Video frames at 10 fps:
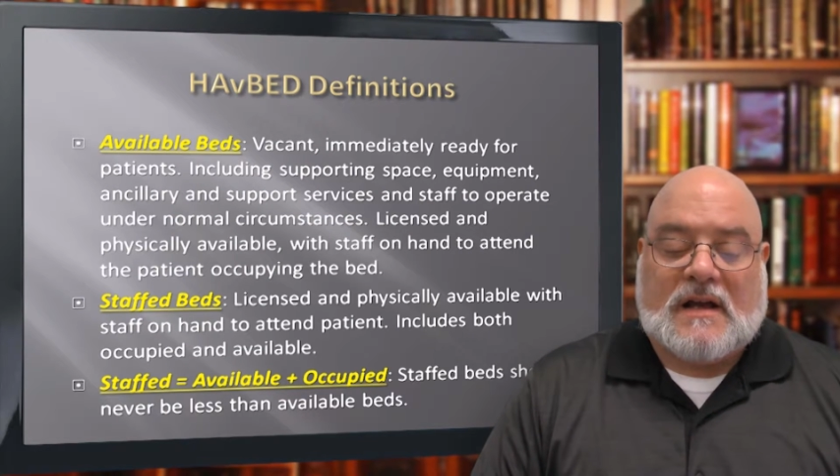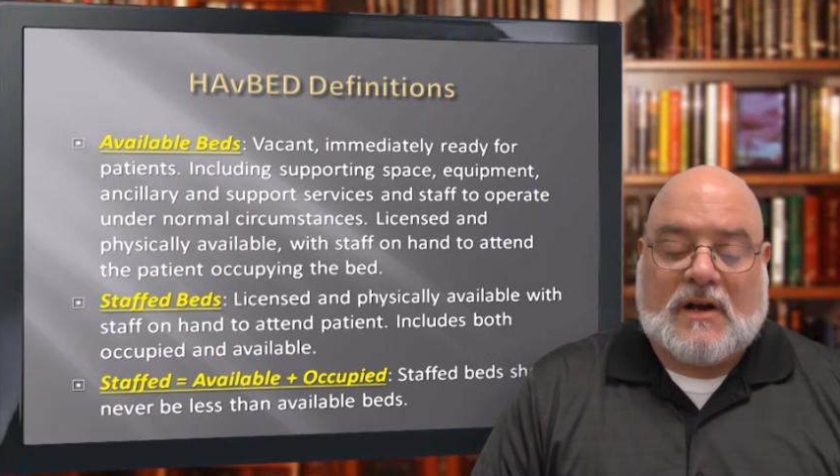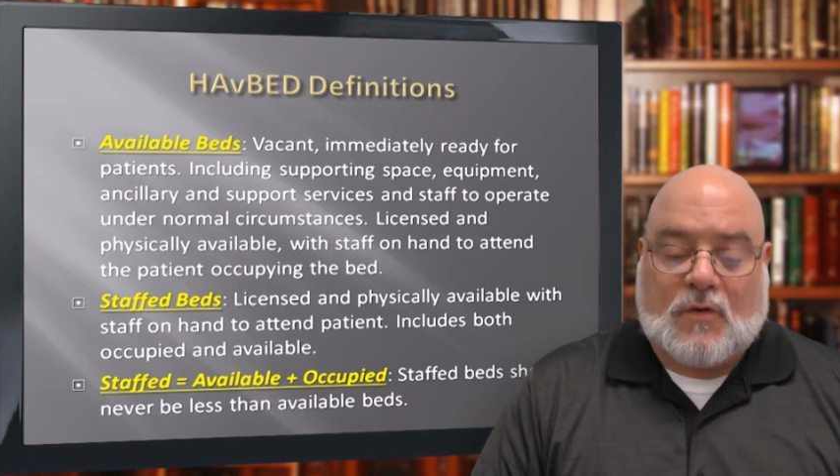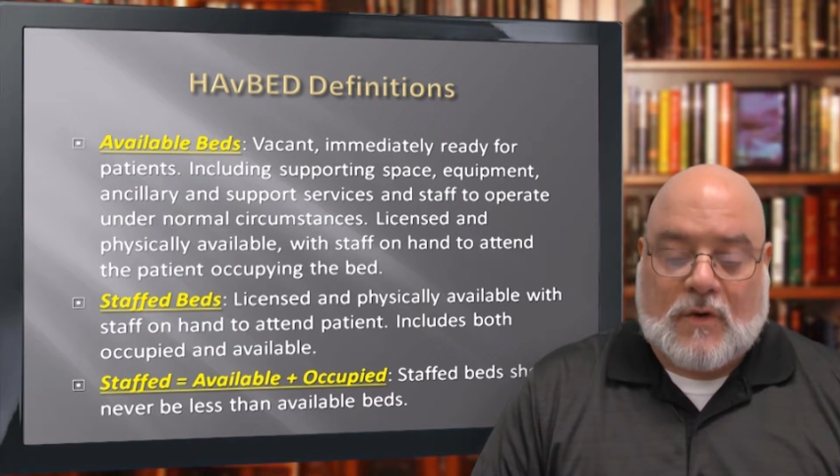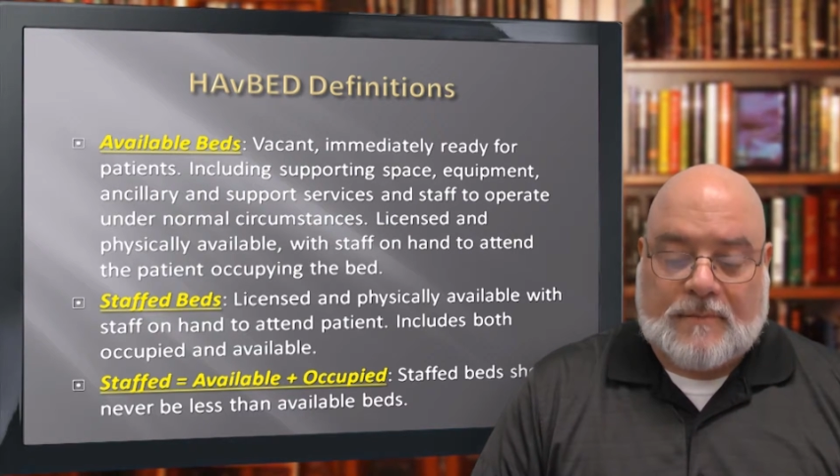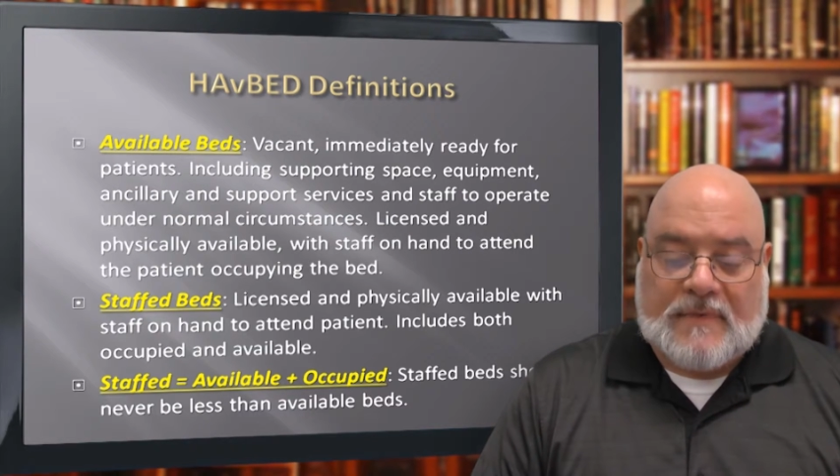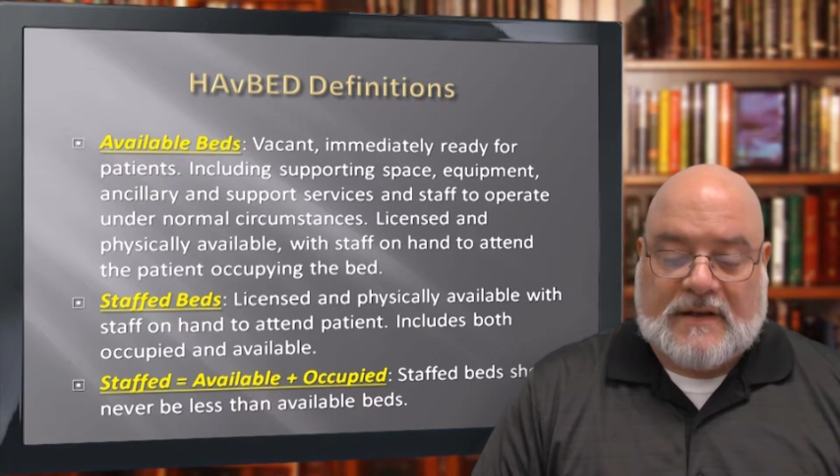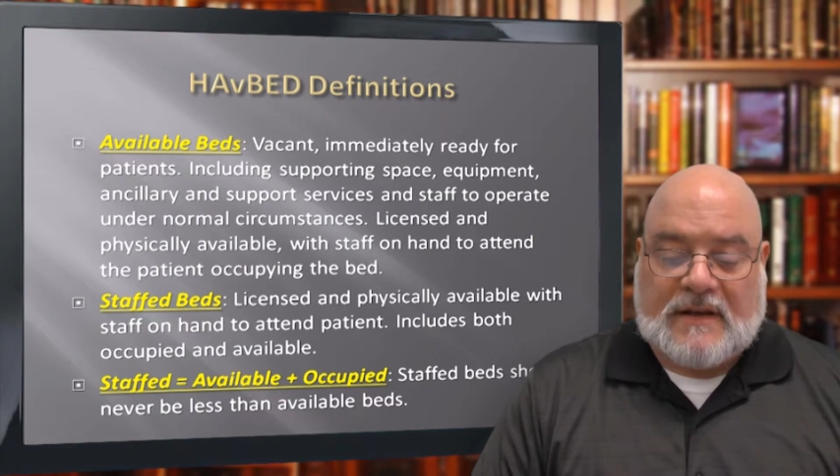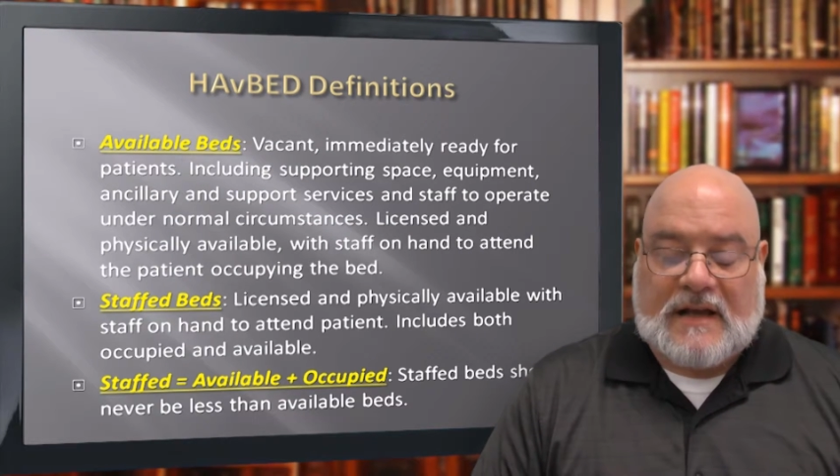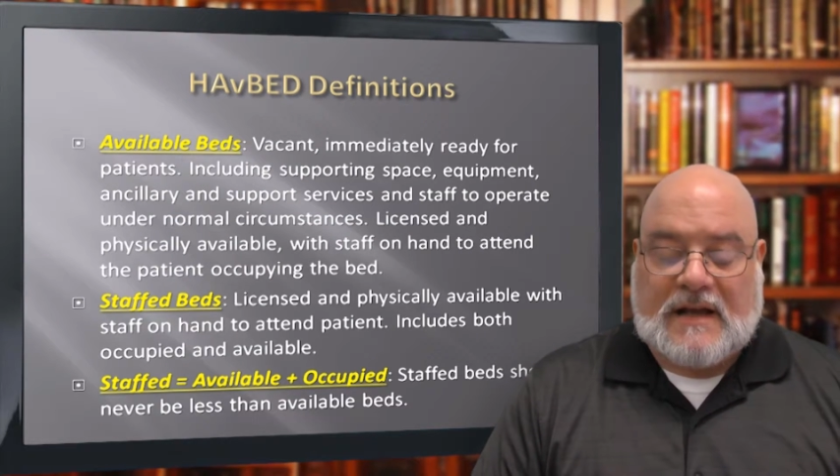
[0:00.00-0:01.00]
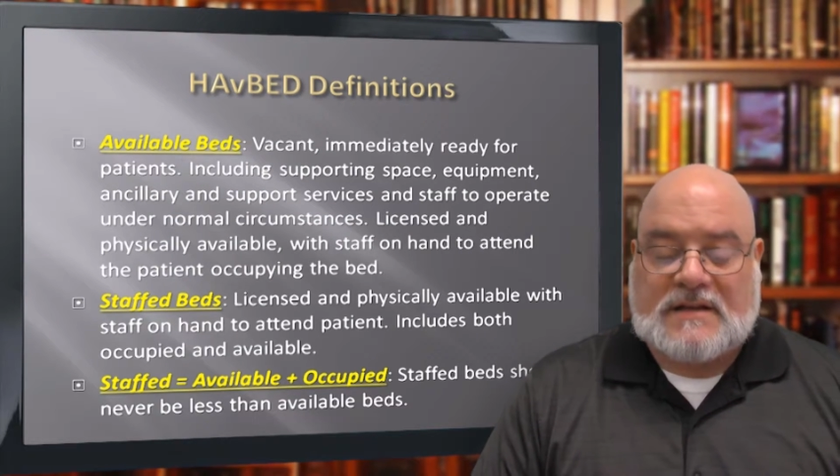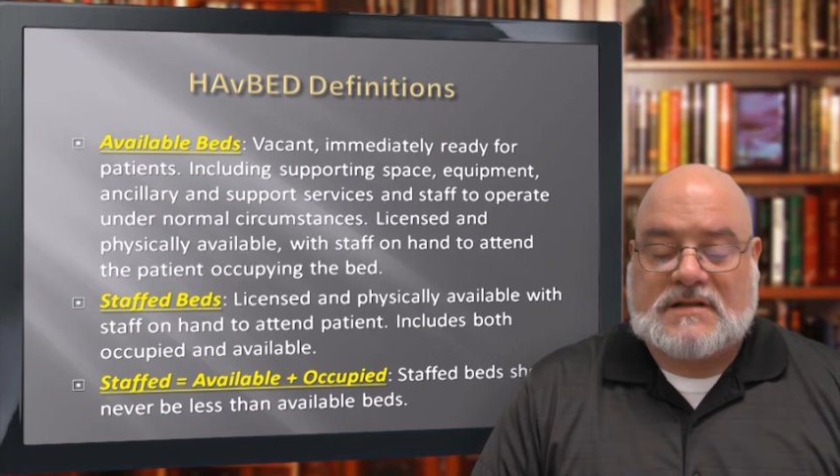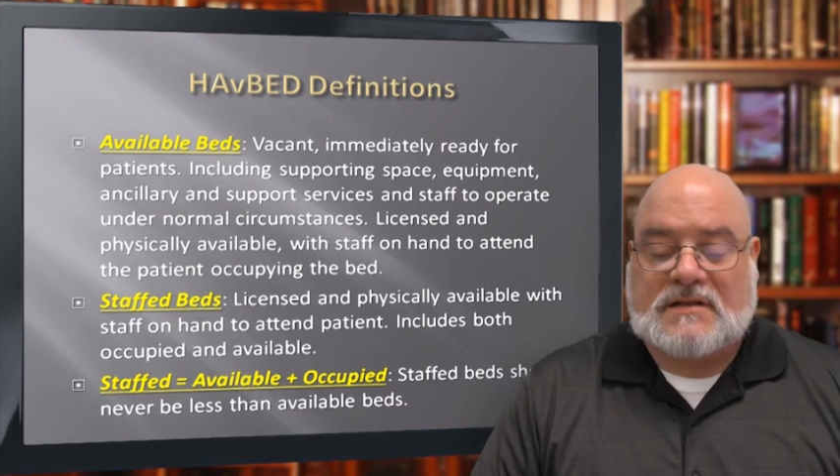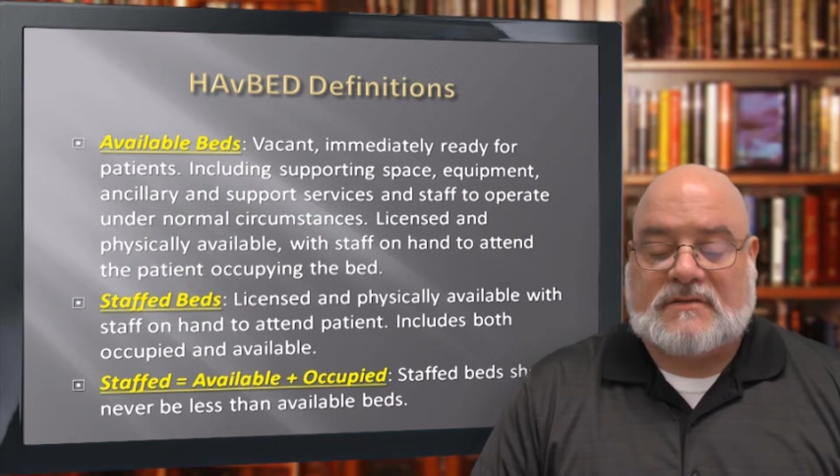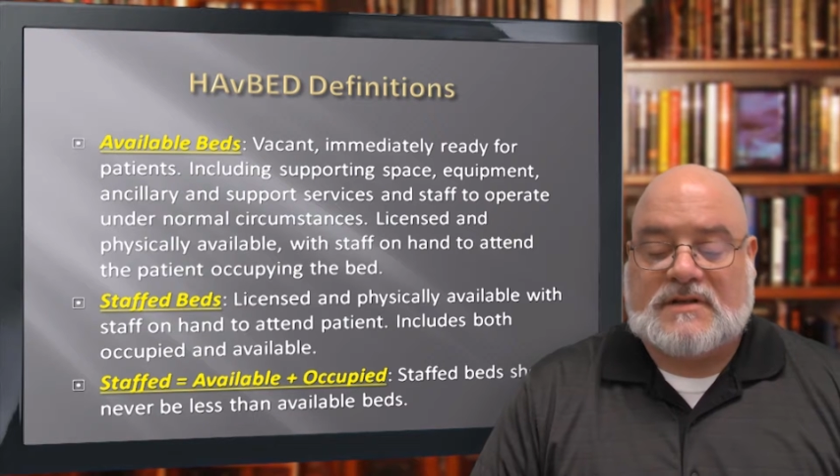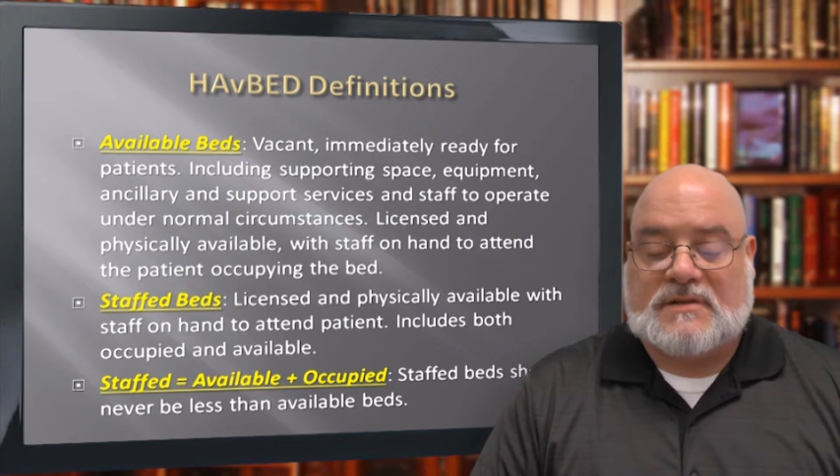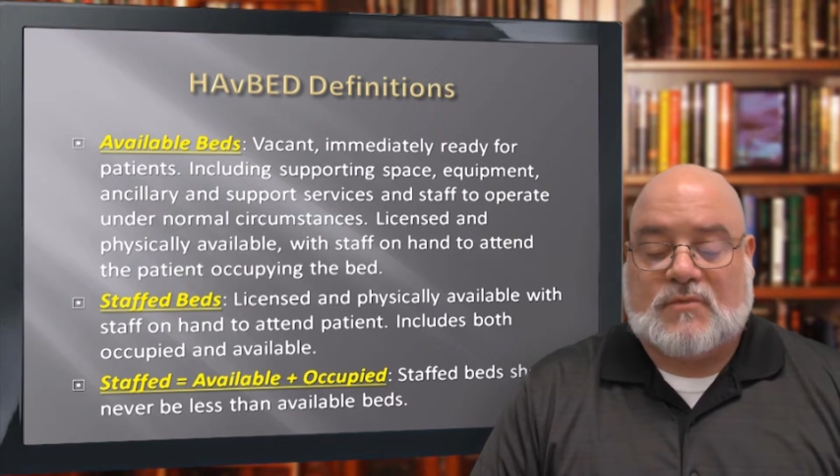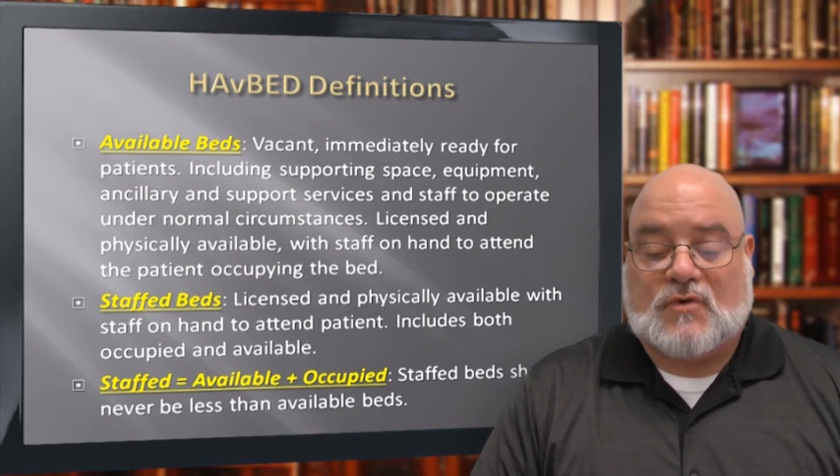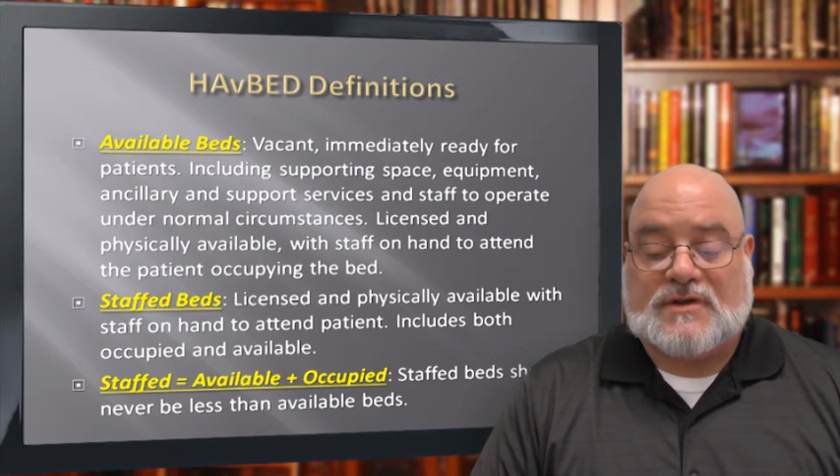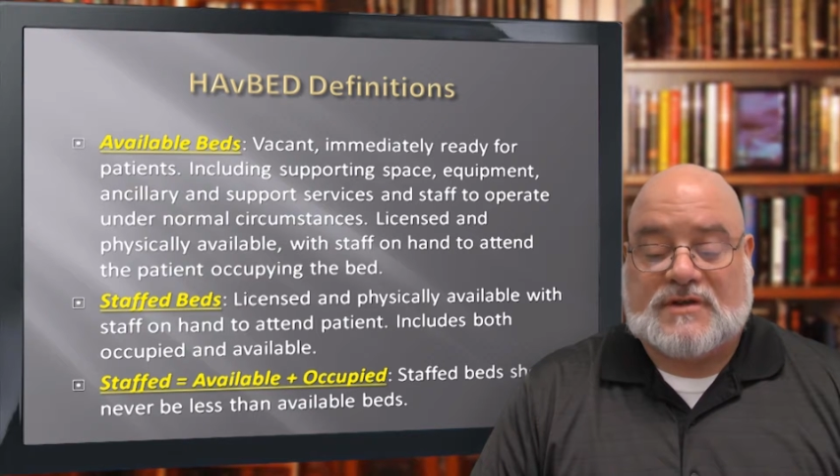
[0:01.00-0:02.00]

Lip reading: equipment, ancillary support